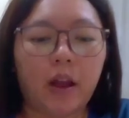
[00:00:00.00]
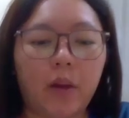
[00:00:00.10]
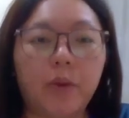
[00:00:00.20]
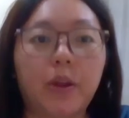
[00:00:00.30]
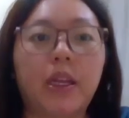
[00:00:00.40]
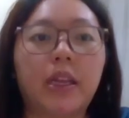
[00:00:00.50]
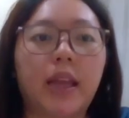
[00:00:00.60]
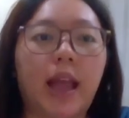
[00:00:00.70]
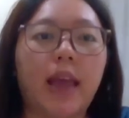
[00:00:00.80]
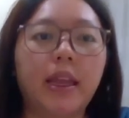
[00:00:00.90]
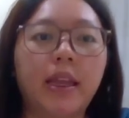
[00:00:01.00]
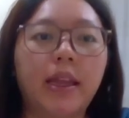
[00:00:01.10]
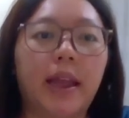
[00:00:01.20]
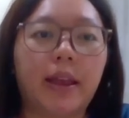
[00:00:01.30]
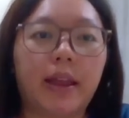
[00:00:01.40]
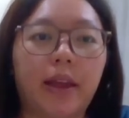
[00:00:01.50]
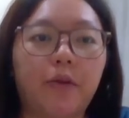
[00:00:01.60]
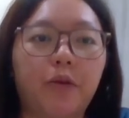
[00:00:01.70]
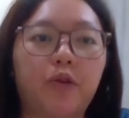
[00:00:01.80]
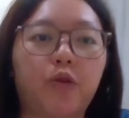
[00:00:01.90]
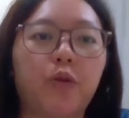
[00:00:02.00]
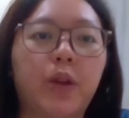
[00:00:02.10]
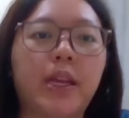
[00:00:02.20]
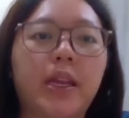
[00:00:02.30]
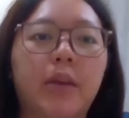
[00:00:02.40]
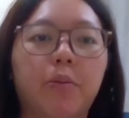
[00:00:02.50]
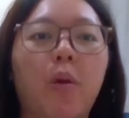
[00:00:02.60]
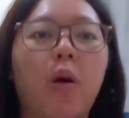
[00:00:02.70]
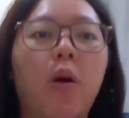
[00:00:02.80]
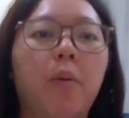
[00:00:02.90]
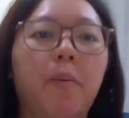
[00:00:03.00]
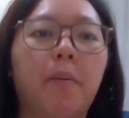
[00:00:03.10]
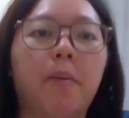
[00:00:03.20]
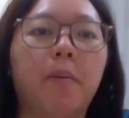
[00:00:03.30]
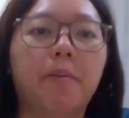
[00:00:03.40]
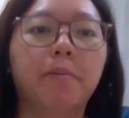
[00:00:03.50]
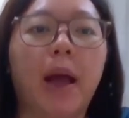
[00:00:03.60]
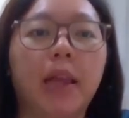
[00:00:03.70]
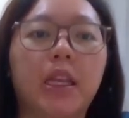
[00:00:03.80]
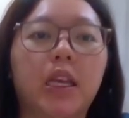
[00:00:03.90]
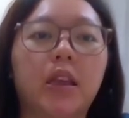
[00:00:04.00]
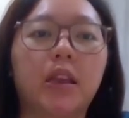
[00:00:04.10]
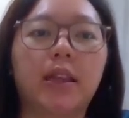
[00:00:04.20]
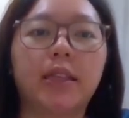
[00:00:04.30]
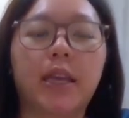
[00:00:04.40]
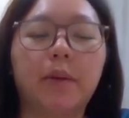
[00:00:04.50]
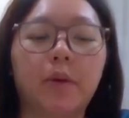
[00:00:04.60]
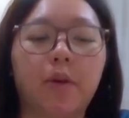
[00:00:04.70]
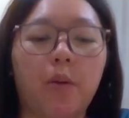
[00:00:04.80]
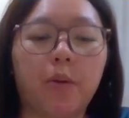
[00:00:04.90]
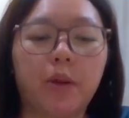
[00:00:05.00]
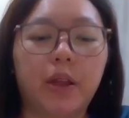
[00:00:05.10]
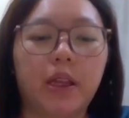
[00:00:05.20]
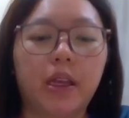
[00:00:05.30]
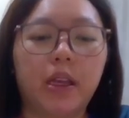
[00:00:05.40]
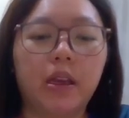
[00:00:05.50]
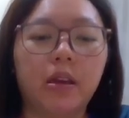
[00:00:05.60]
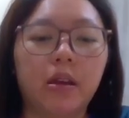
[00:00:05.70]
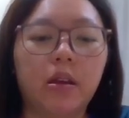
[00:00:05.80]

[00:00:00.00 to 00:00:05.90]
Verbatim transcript: at community that I think they they truly need more money, disabled yeah. community.